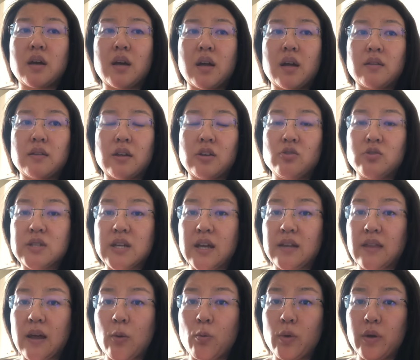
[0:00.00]
and then you take
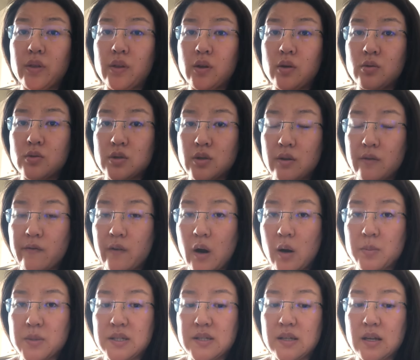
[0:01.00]
that with you to the
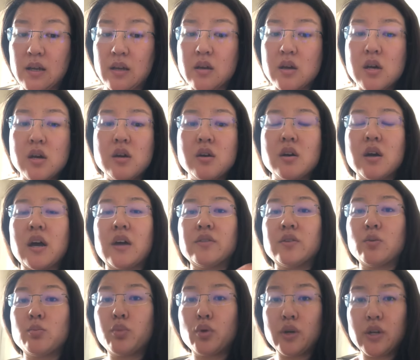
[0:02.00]
pharmacy, and
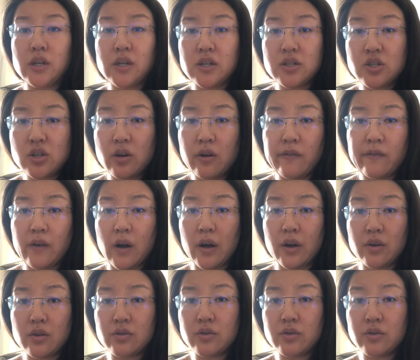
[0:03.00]
they'll put it into your file